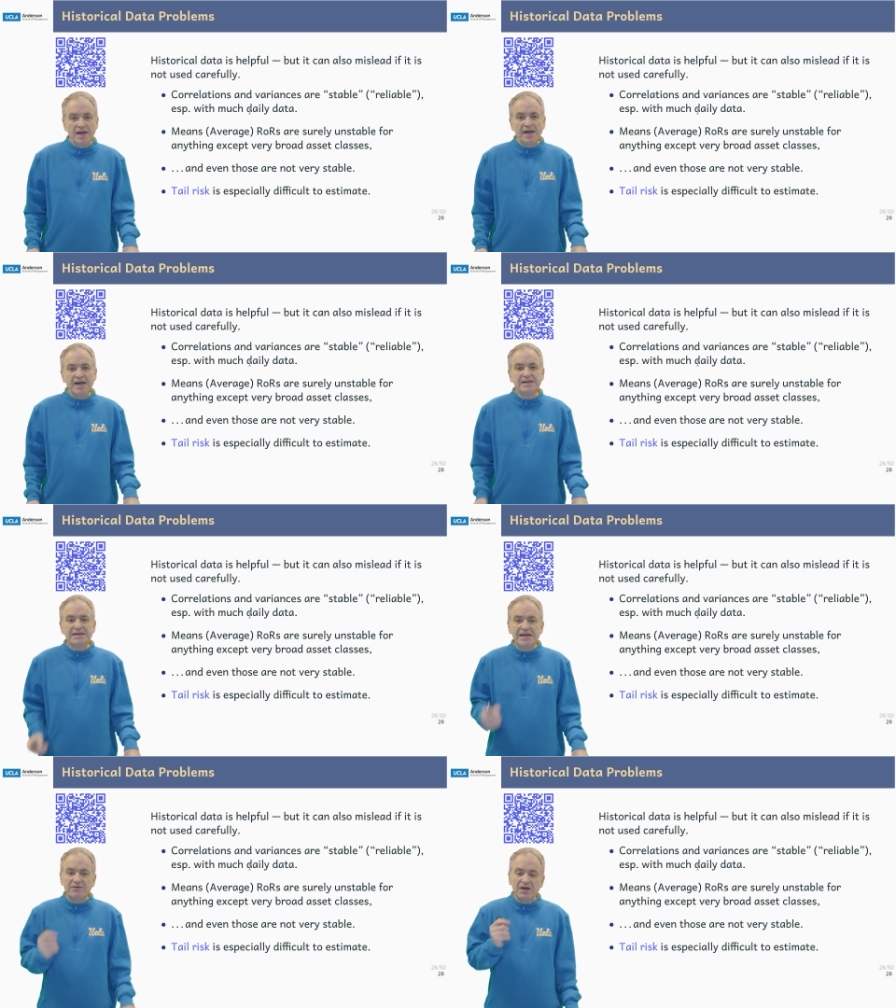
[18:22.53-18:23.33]
It's
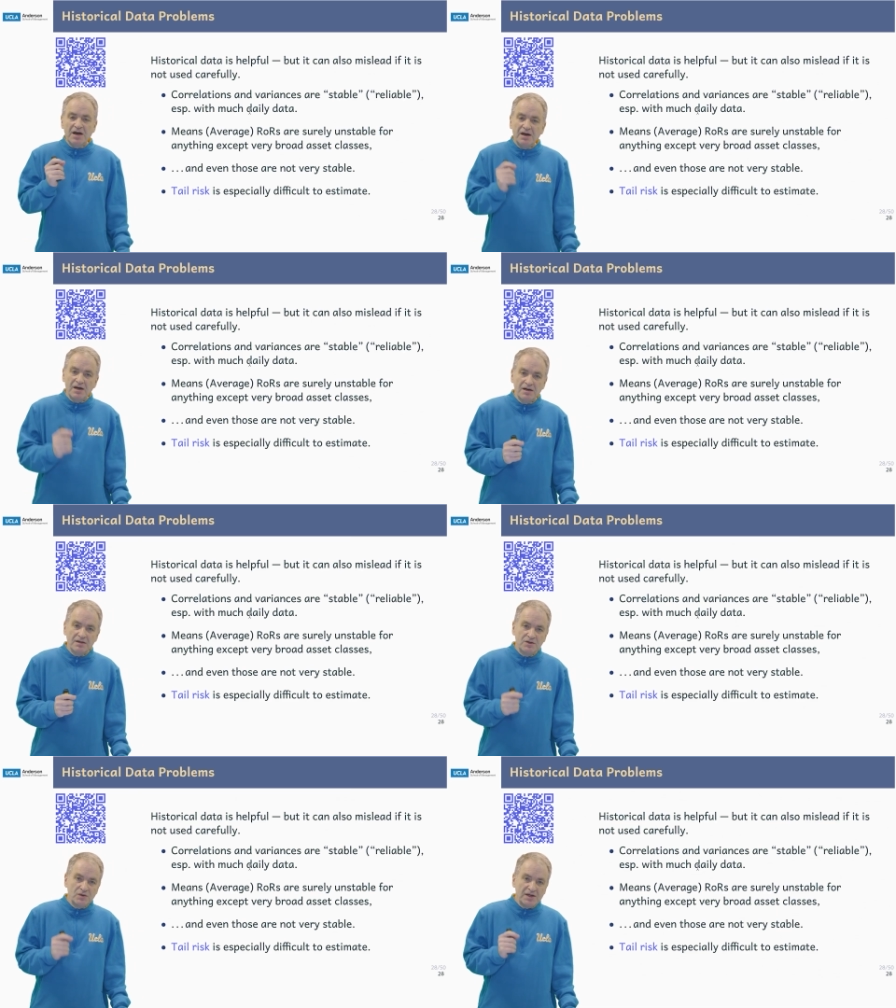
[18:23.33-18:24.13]
even
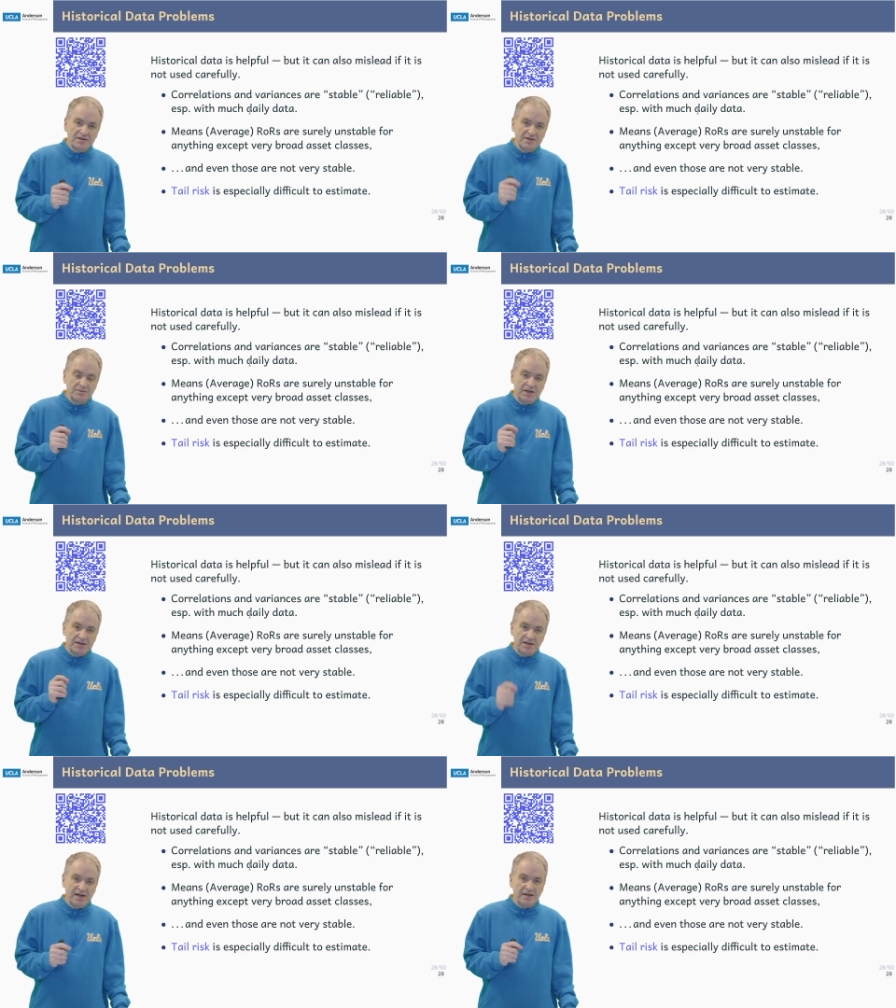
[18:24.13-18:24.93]
harder to estimate
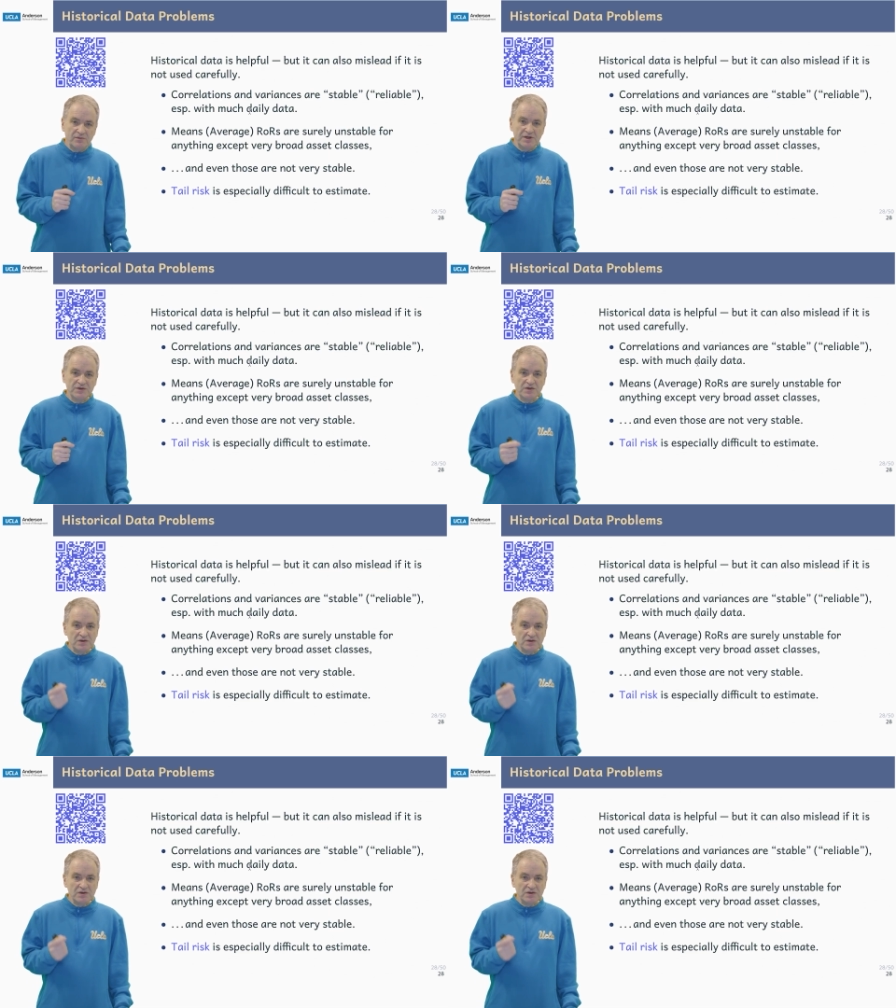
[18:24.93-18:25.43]
tail risk.